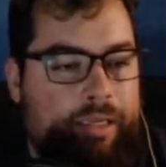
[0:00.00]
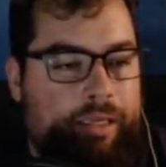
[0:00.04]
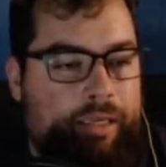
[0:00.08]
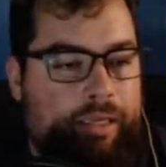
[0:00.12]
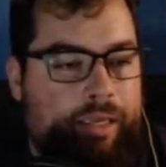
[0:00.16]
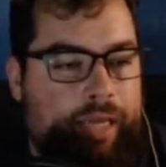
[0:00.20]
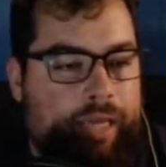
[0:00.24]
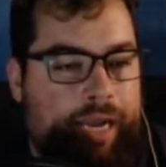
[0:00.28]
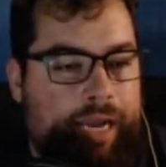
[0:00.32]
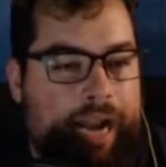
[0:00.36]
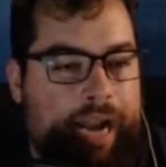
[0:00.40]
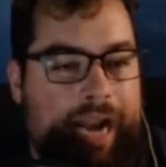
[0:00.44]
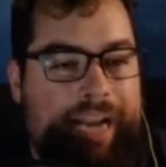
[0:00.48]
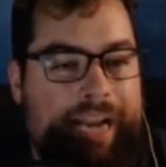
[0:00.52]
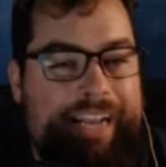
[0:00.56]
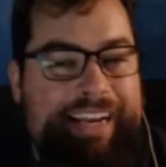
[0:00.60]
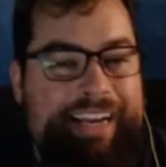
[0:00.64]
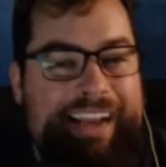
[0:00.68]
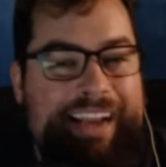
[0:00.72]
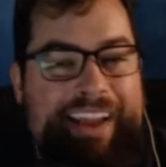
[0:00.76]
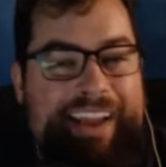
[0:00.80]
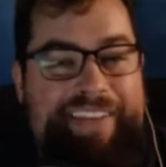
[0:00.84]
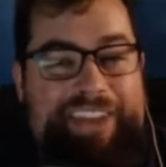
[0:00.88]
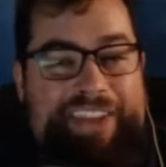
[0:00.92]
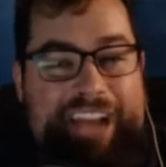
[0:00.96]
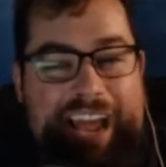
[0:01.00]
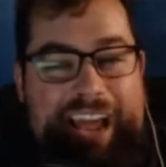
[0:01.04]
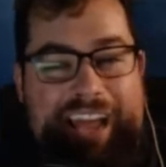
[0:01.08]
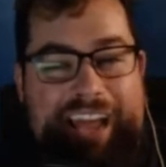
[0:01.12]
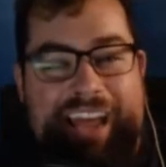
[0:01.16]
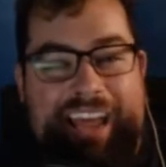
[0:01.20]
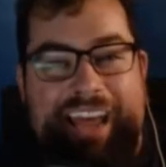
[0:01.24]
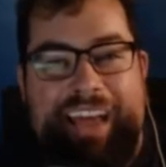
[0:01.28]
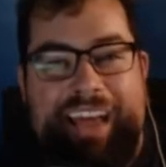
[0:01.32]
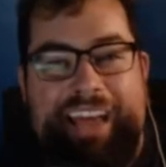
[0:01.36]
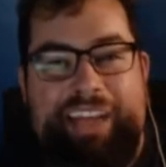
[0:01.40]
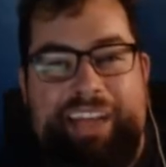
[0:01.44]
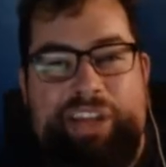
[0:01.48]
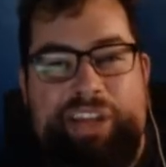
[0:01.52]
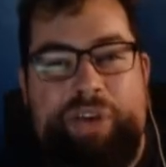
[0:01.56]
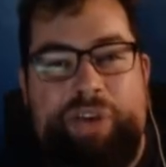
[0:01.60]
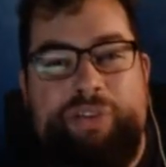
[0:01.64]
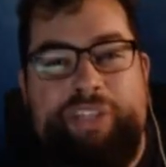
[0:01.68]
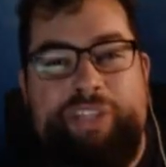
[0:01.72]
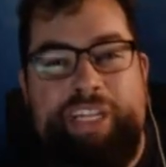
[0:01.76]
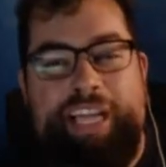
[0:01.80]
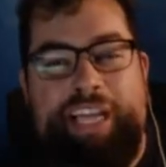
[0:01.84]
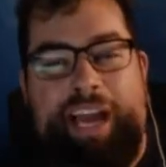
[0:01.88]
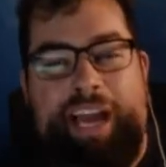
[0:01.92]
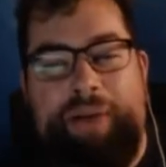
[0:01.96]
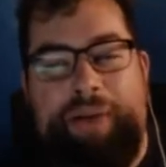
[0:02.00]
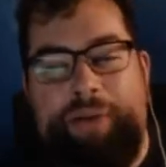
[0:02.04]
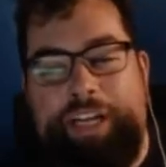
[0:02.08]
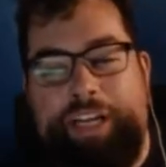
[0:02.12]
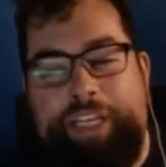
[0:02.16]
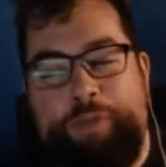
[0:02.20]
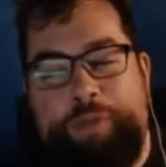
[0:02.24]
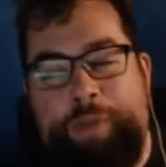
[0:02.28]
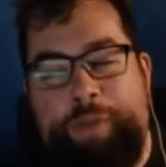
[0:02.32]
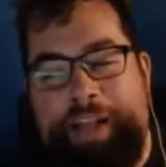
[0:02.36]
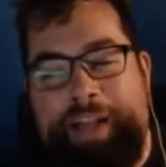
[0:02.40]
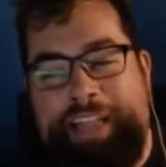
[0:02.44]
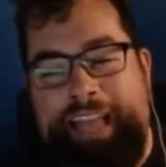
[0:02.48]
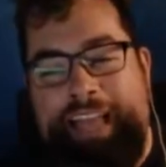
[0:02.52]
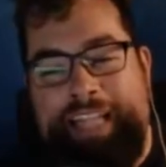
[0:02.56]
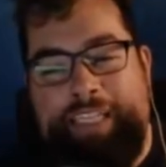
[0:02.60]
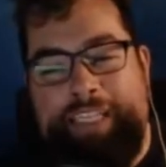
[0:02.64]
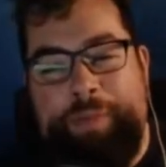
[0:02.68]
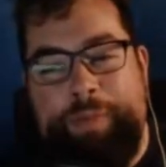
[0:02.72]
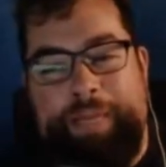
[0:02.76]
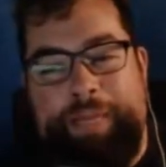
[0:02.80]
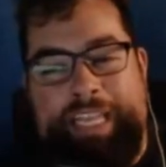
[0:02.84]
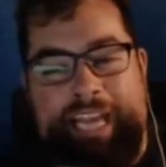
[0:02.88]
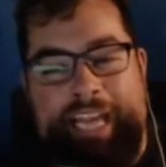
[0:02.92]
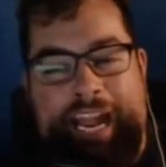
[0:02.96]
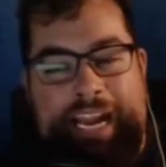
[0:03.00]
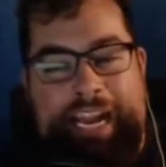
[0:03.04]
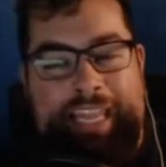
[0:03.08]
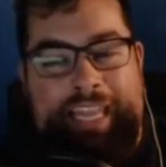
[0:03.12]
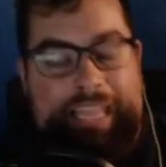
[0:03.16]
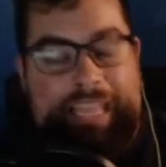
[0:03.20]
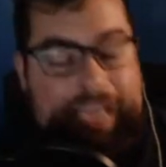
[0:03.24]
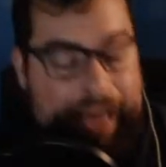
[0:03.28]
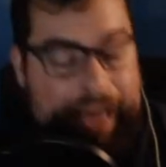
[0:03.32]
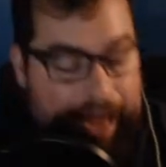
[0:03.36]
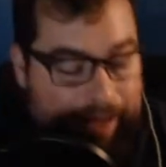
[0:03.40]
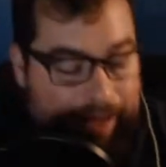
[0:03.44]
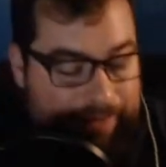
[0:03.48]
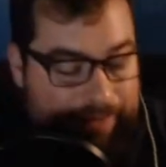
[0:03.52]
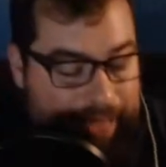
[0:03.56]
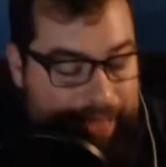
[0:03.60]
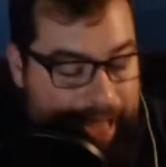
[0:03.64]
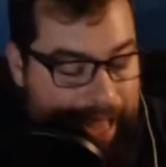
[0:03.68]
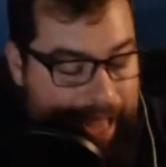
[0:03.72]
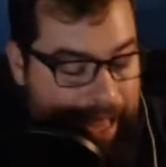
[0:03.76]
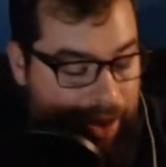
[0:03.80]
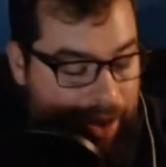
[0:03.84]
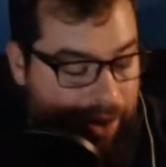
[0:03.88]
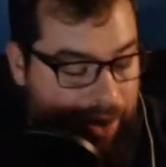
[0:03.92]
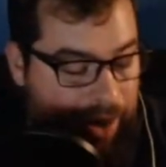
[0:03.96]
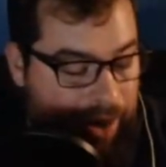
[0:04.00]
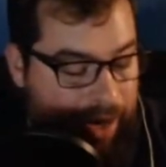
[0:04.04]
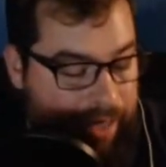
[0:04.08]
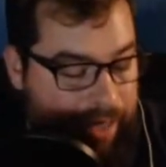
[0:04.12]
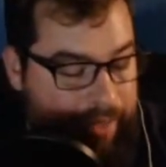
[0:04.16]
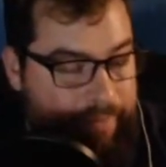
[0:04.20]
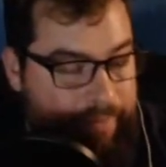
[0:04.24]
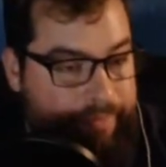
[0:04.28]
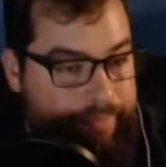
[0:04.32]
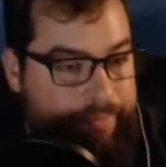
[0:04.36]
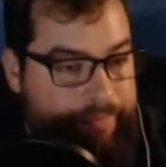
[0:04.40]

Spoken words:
And I didn't even... Usually I would expect that to be the kind of thing I have to add on.